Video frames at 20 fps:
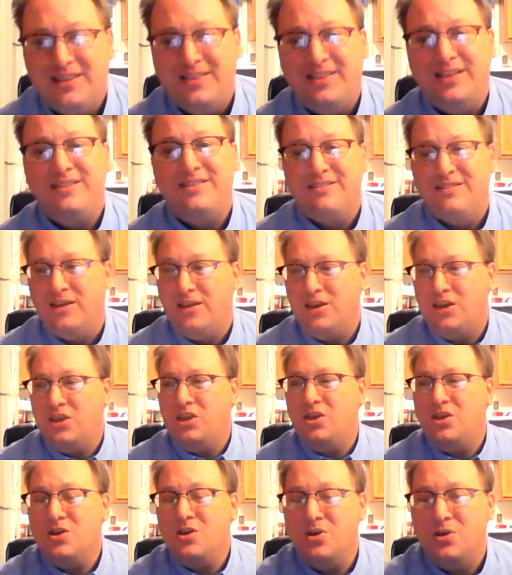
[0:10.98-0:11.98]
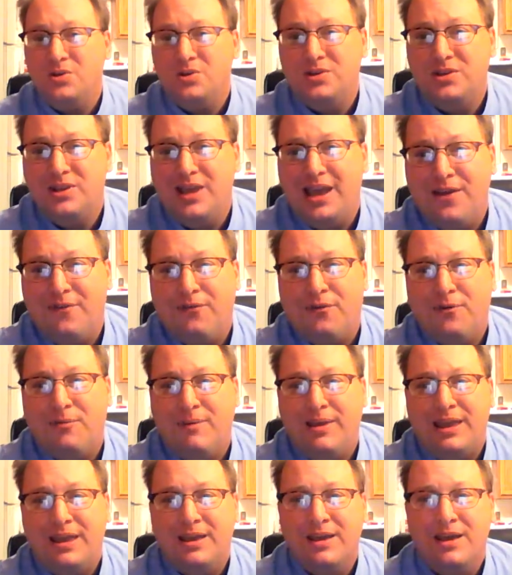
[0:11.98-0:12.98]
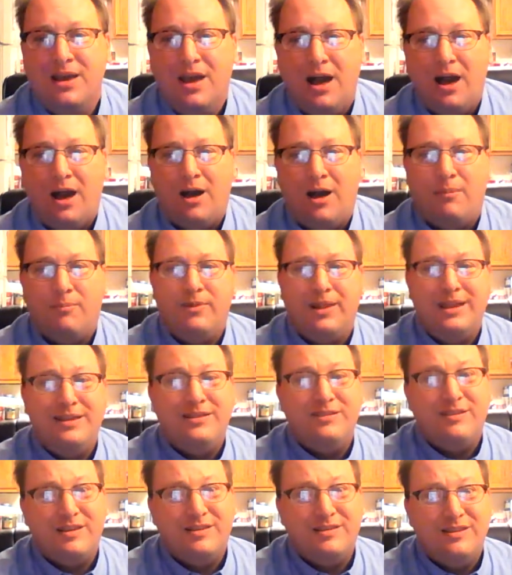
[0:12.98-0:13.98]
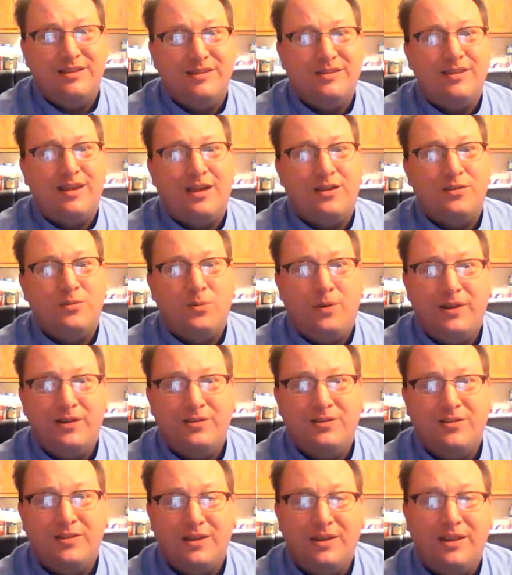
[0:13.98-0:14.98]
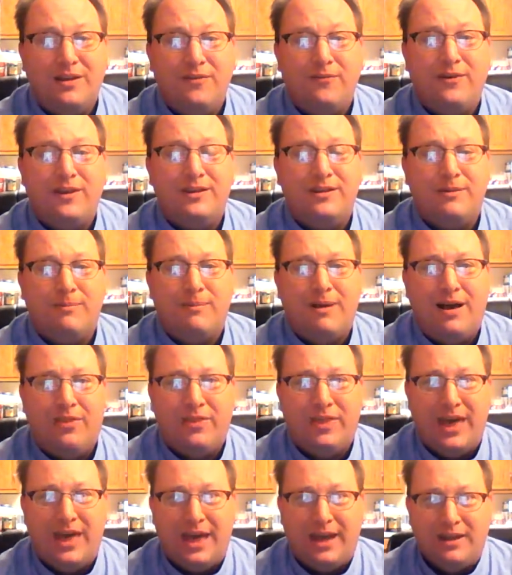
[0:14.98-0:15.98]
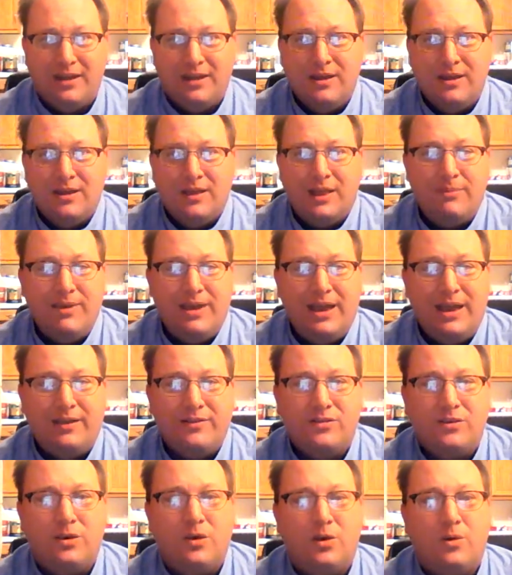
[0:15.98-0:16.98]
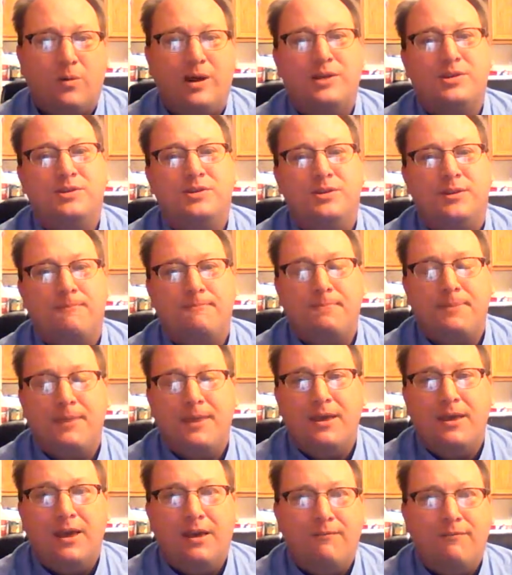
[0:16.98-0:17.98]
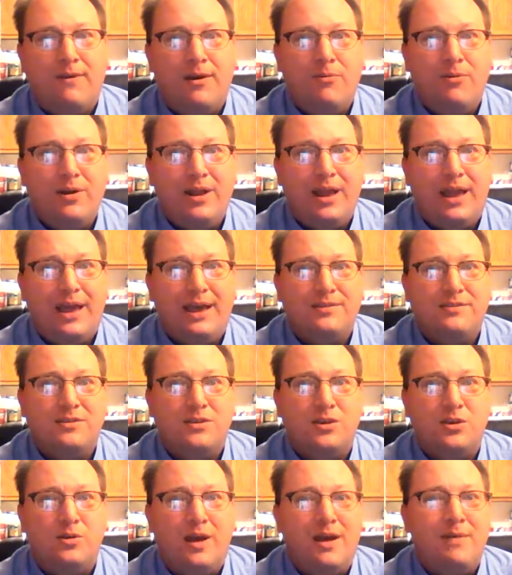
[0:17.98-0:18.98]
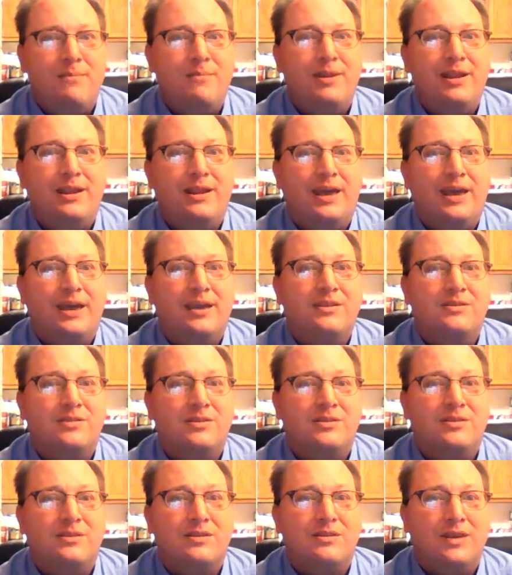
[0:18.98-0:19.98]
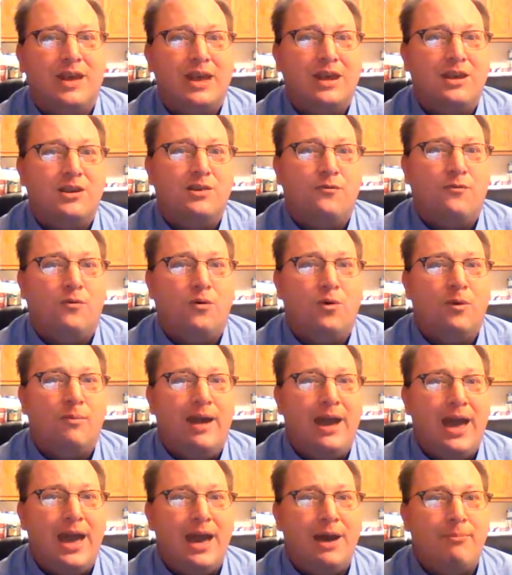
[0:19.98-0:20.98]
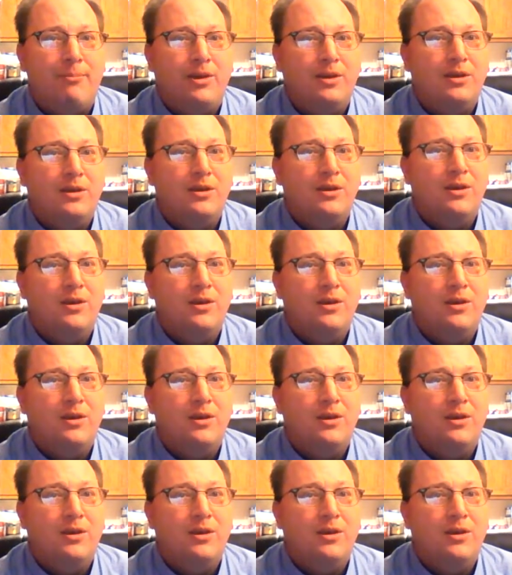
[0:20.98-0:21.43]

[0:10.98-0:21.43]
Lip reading: This is a huge day for me. Day 66, what is significant about that? Let me ask you a question. If I were to ask you, how many days does it take to form a habit?